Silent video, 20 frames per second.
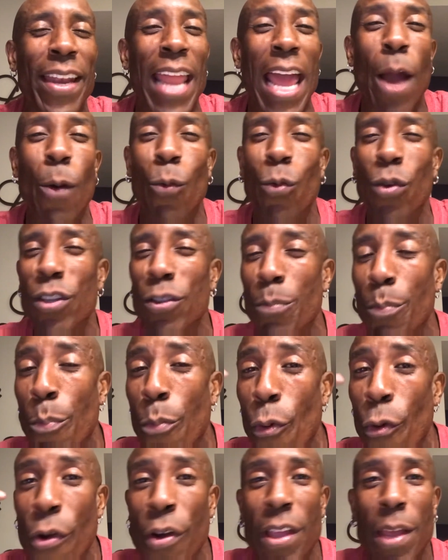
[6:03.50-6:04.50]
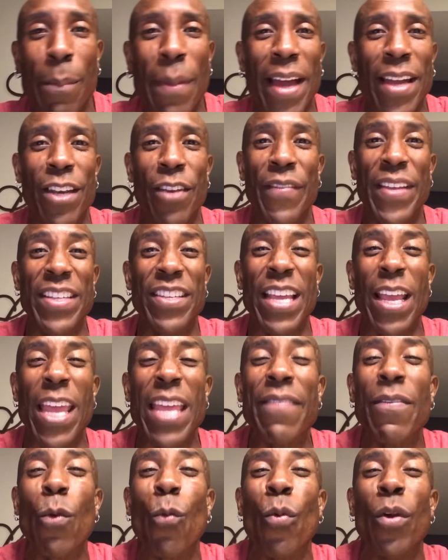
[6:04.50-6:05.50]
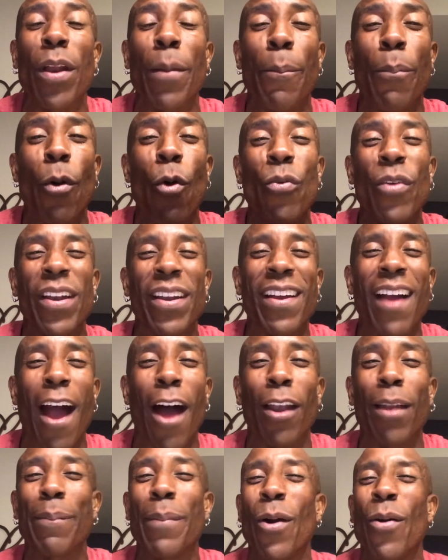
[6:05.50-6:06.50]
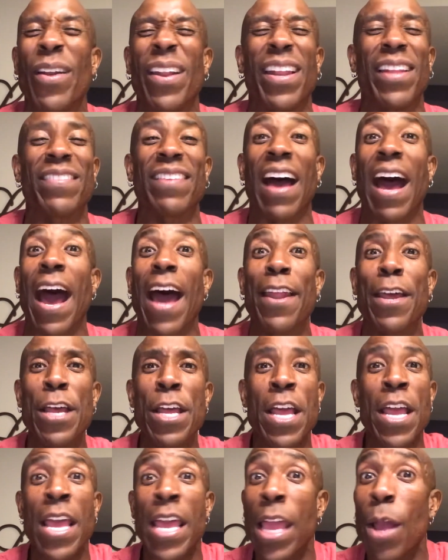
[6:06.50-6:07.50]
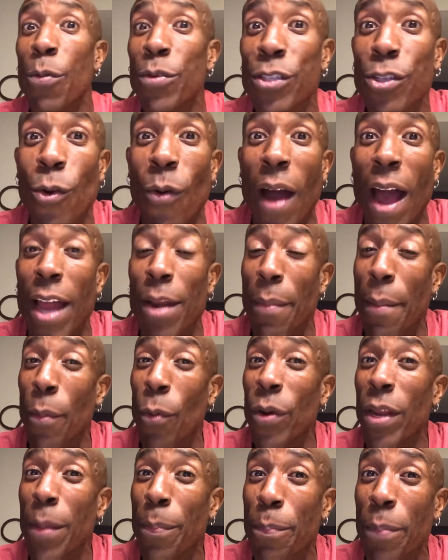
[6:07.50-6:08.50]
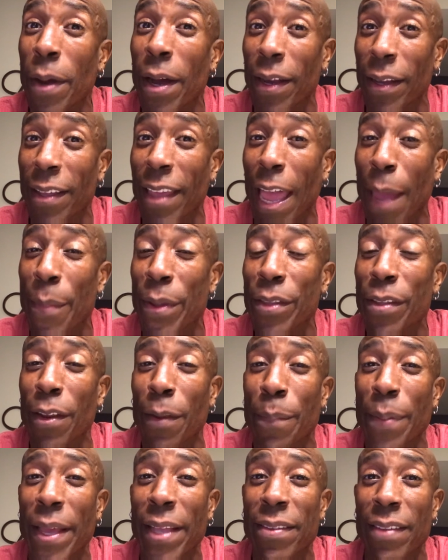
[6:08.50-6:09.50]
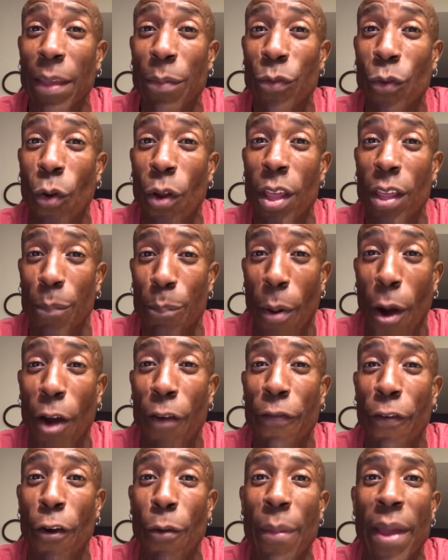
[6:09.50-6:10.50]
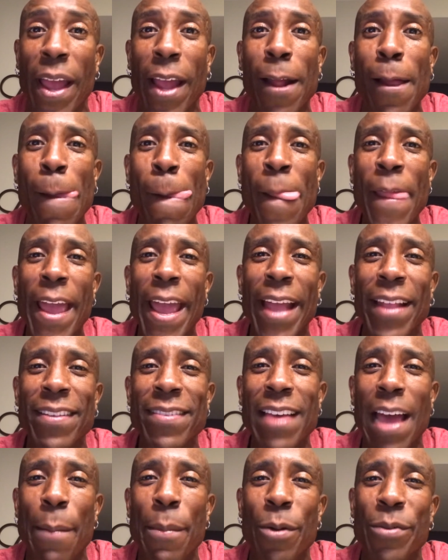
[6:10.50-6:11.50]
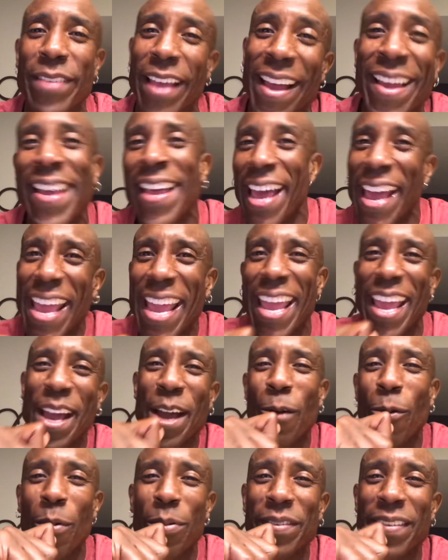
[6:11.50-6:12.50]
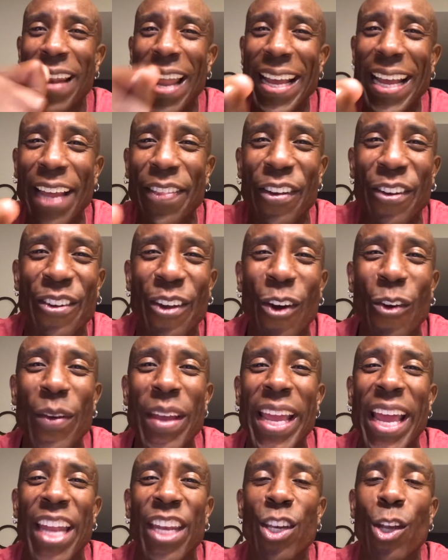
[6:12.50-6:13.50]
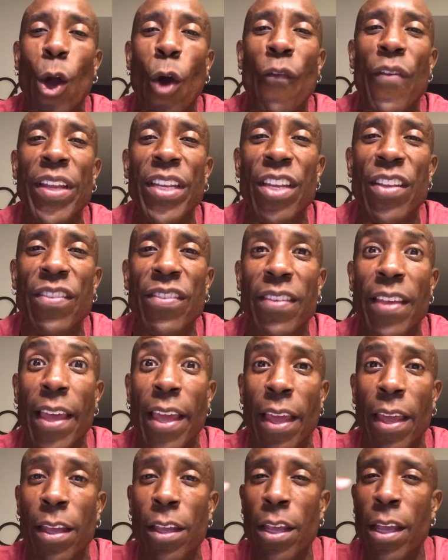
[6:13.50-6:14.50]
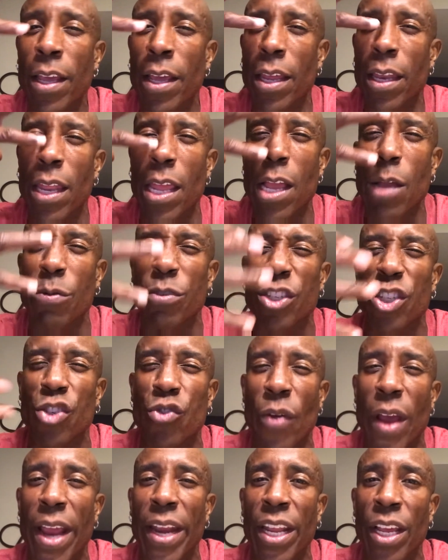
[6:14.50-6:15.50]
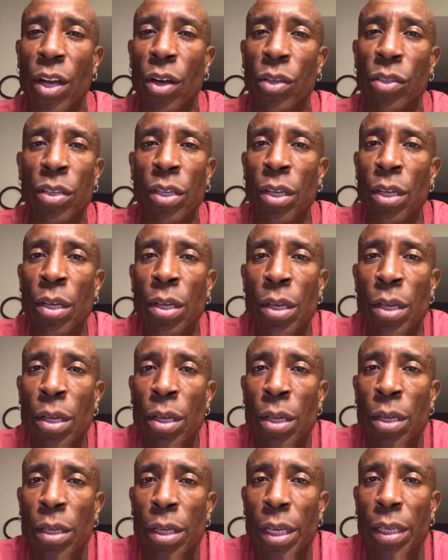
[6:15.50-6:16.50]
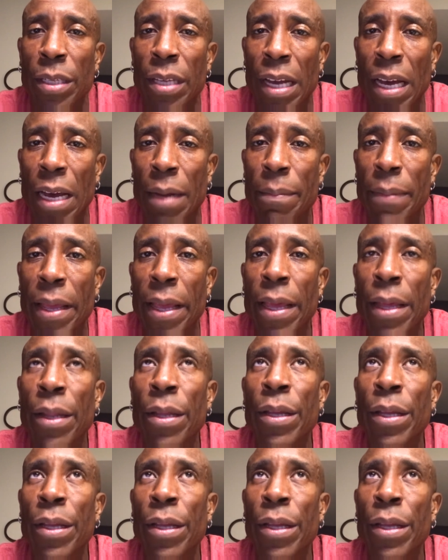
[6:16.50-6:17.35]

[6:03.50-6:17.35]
and that was brilliant by Davies, even with a broken collarbone, and it's hot. It was so hot. Remember when he uh, came into the pits, he was going in Parc Fermé, and Simon was like, hey, what was it like out there, Dobie? And Dobie just said, he was drained. He goes, it's hot, man.